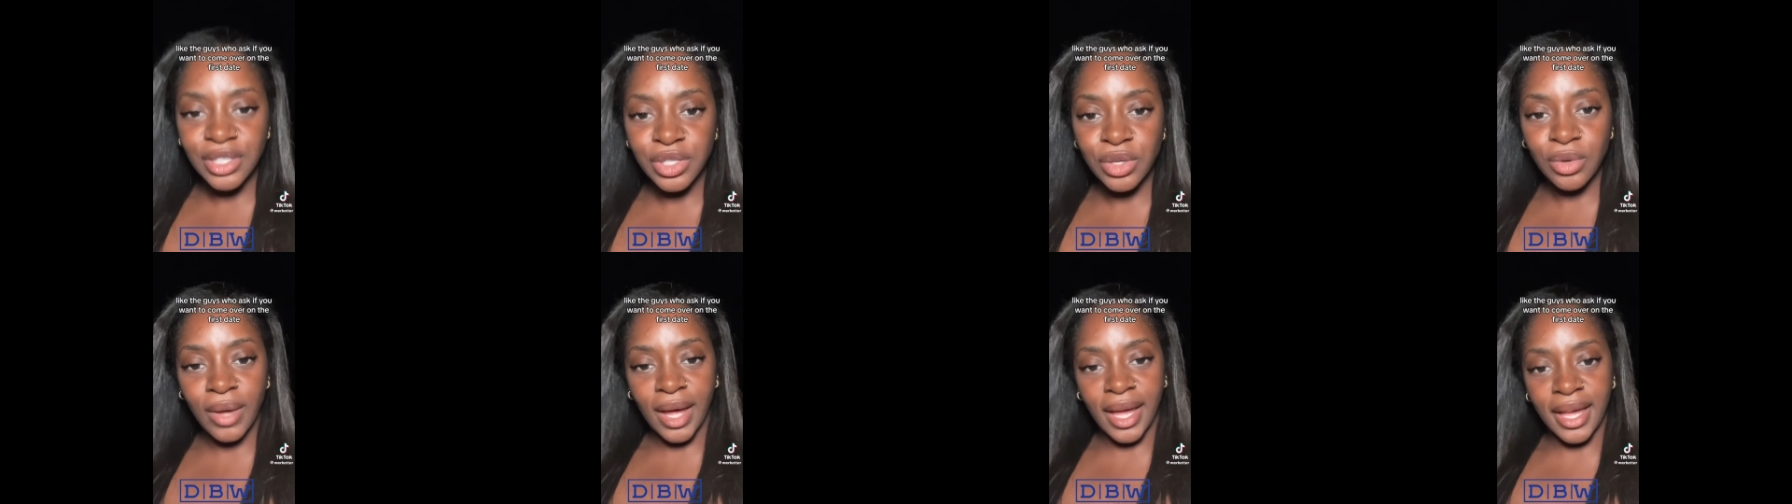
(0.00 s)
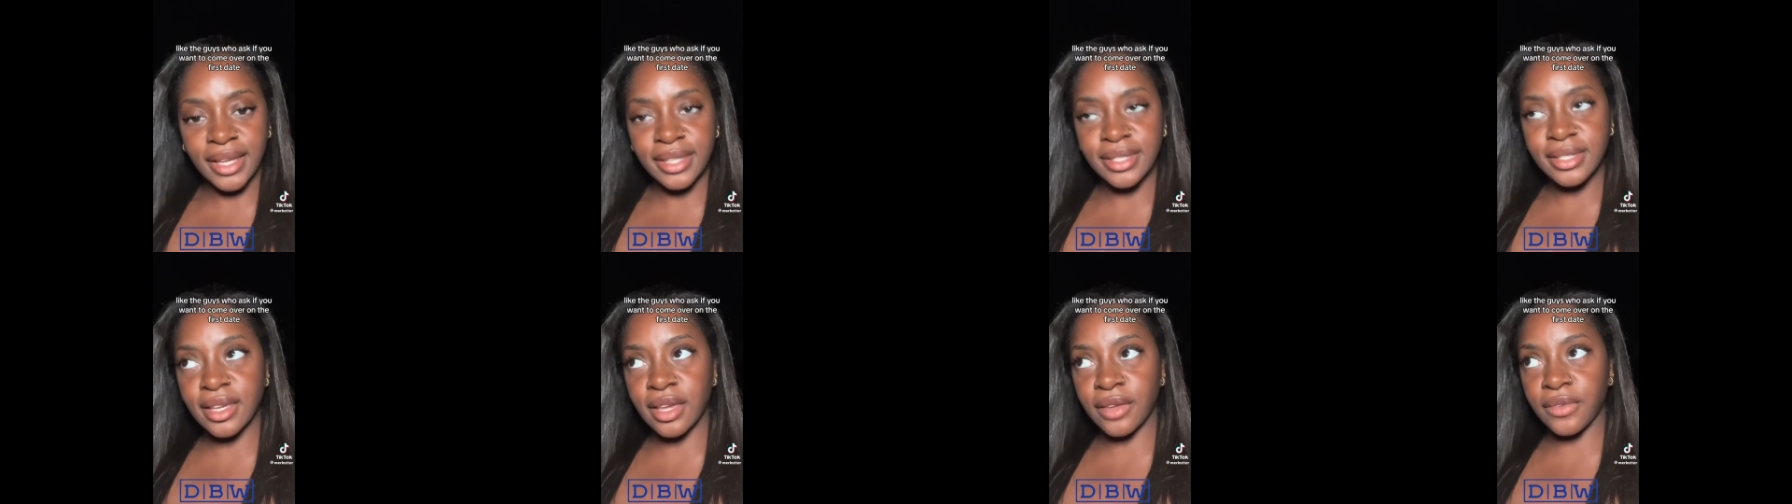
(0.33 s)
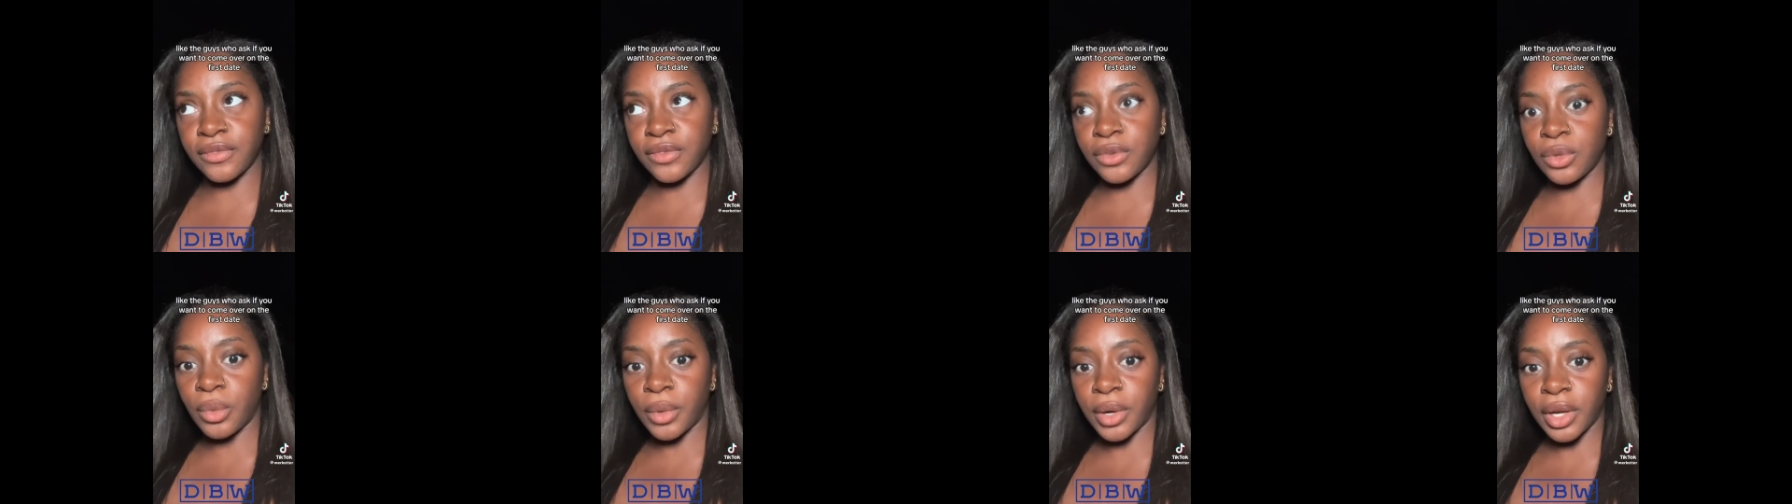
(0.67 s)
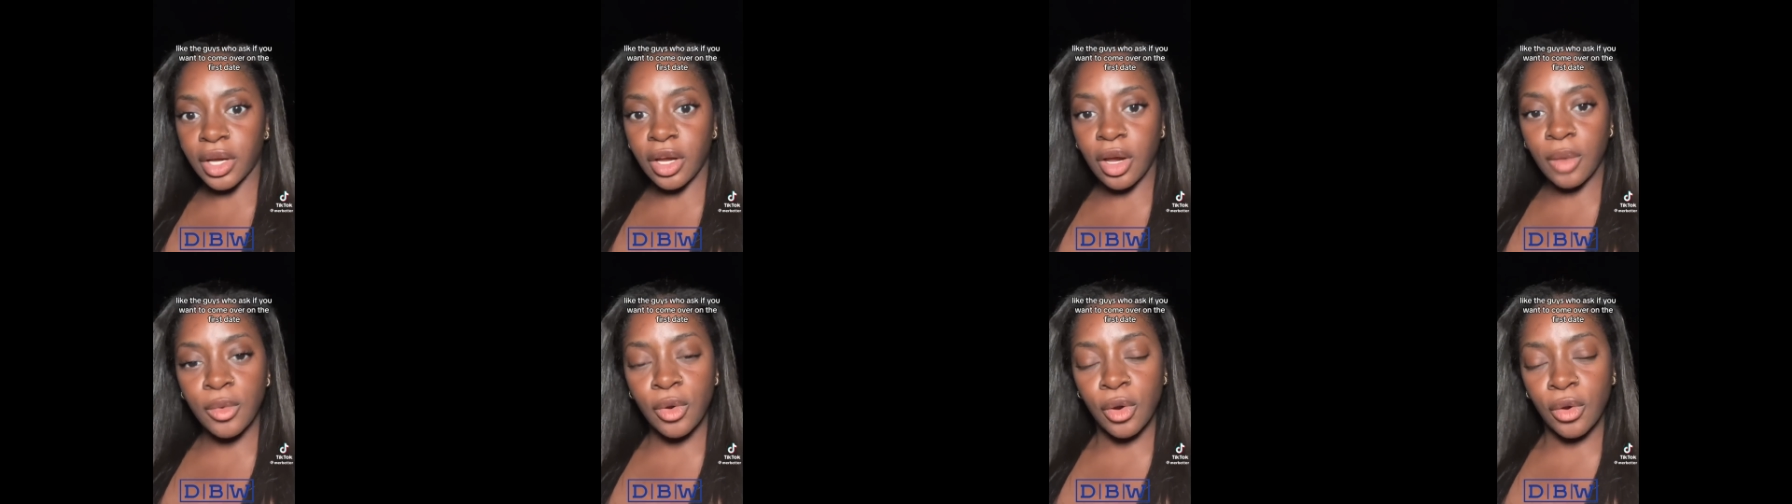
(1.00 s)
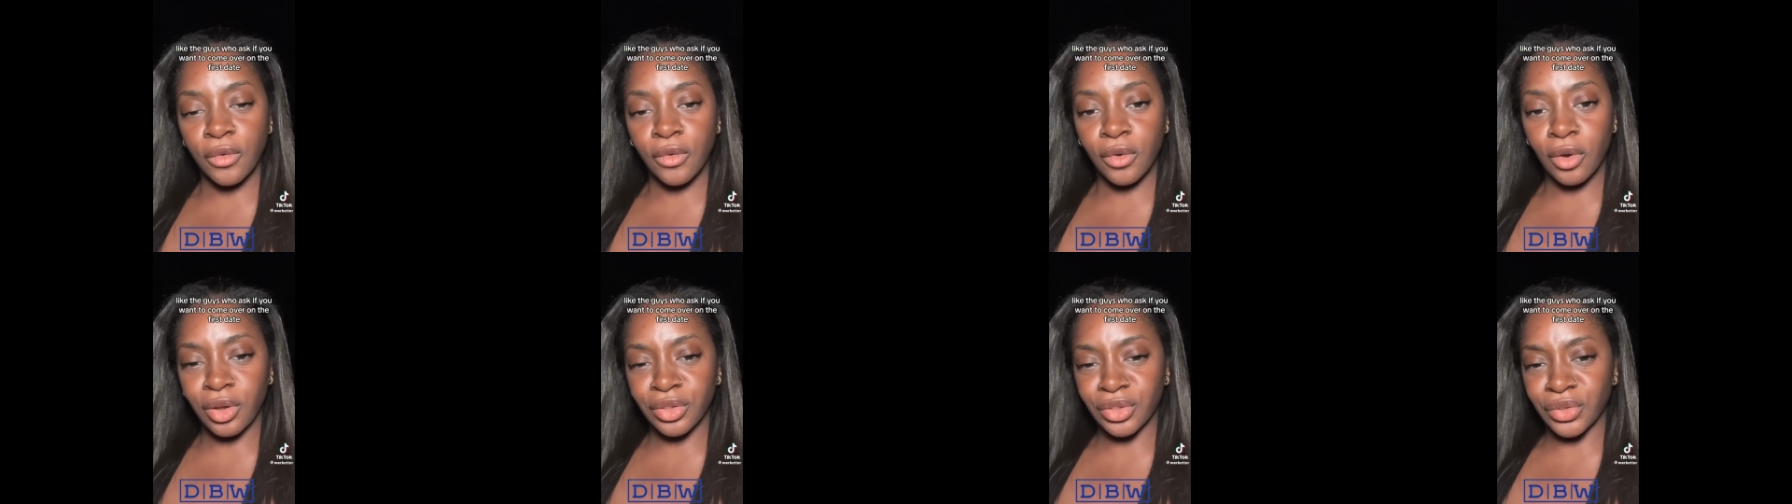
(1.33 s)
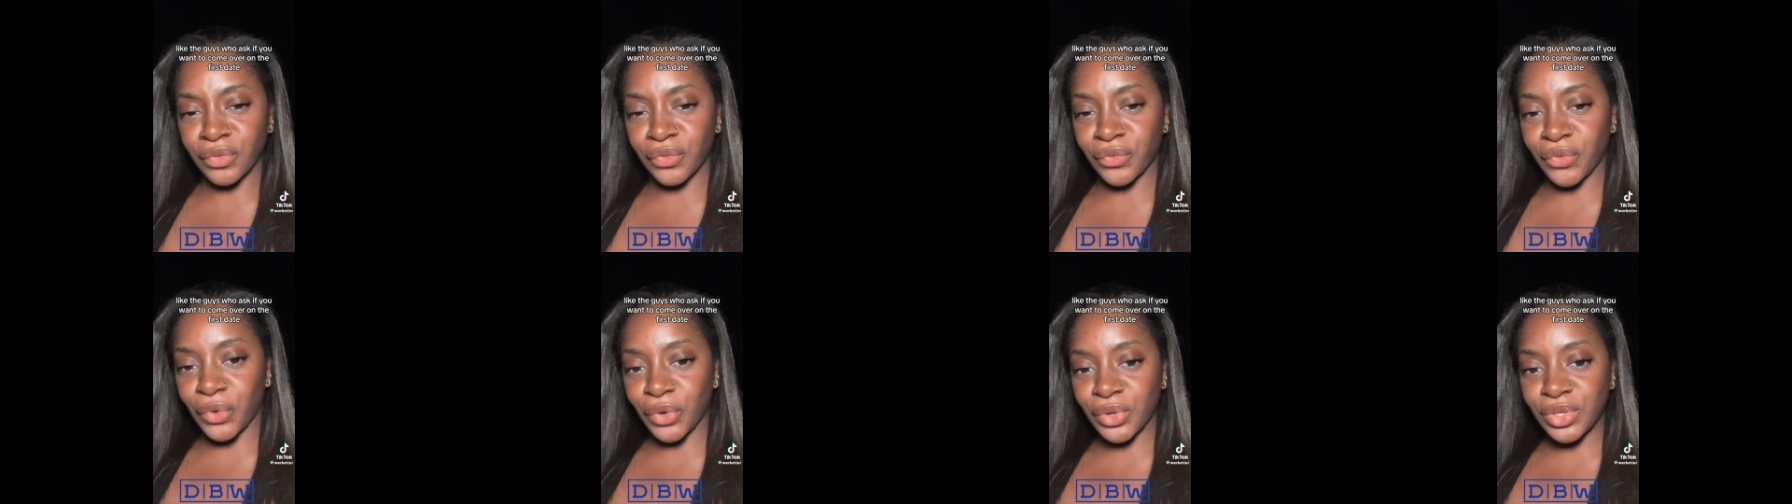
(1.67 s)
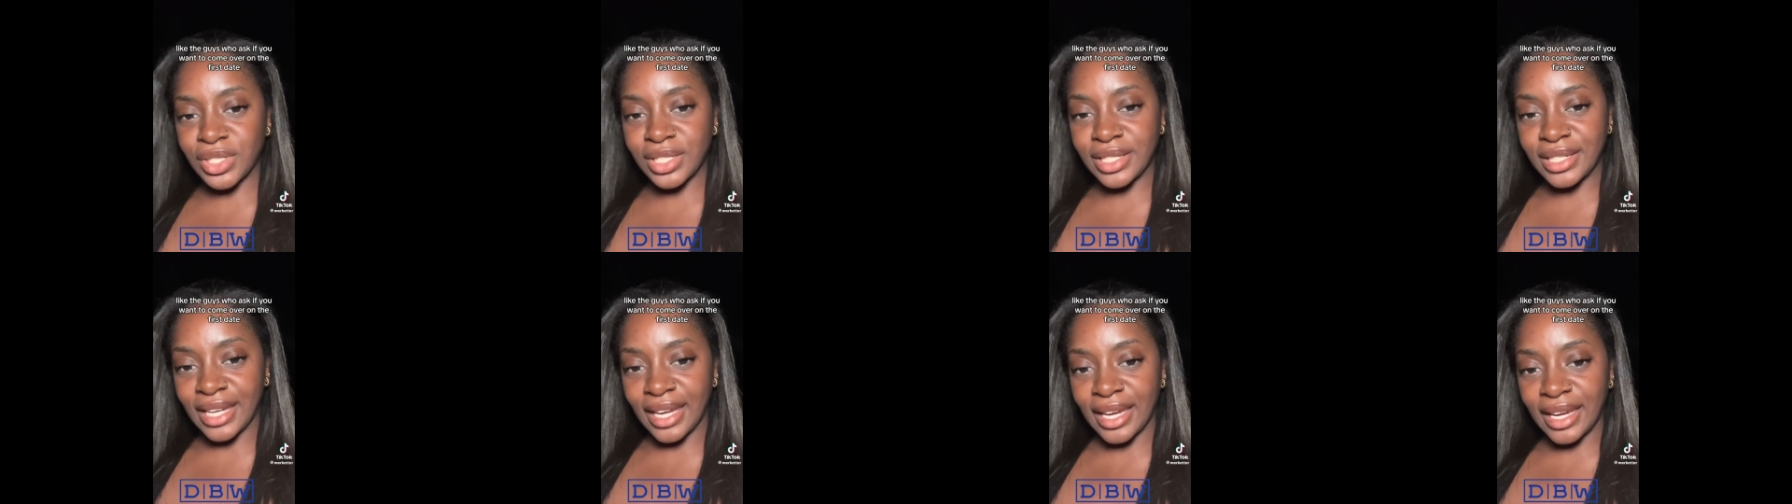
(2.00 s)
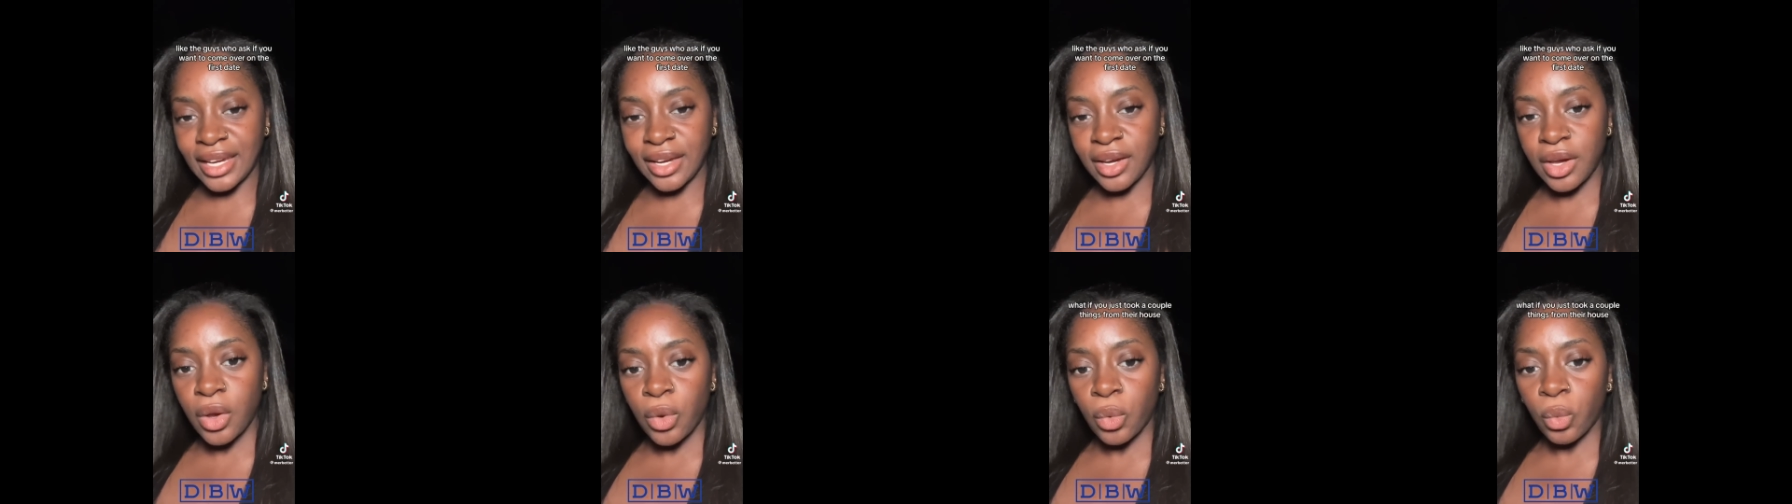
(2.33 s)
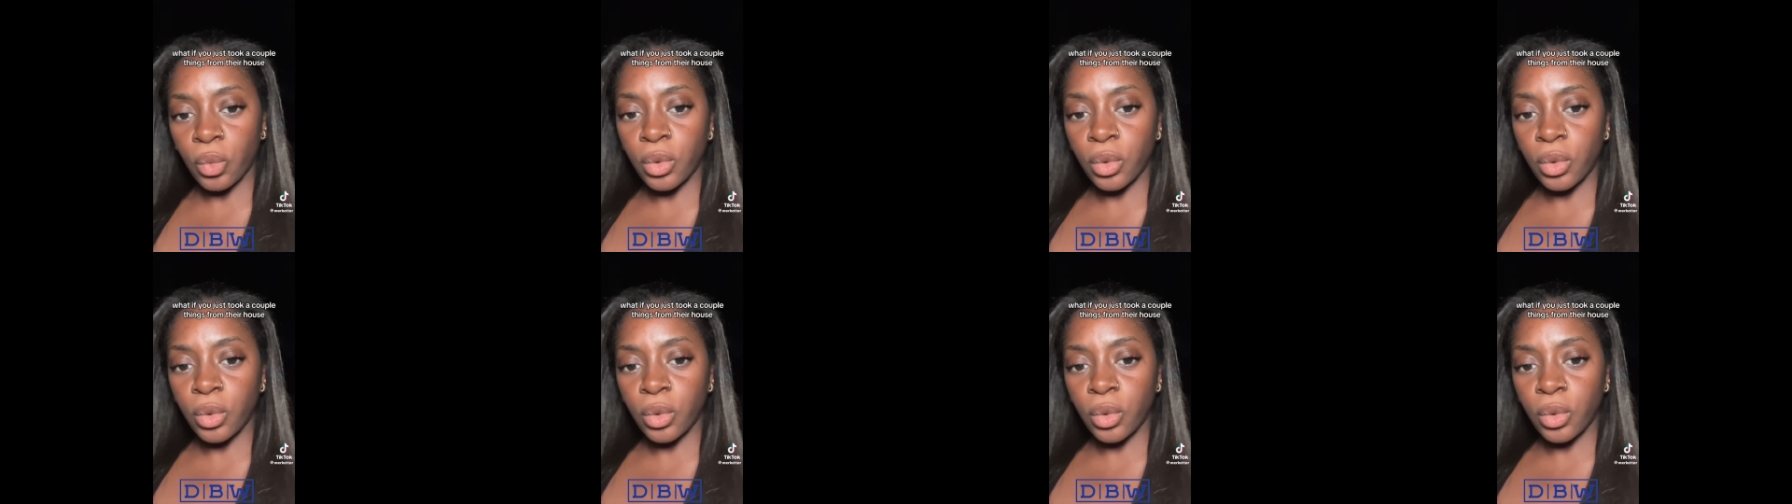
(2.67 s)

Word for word: who ask if you want to come over on the first date,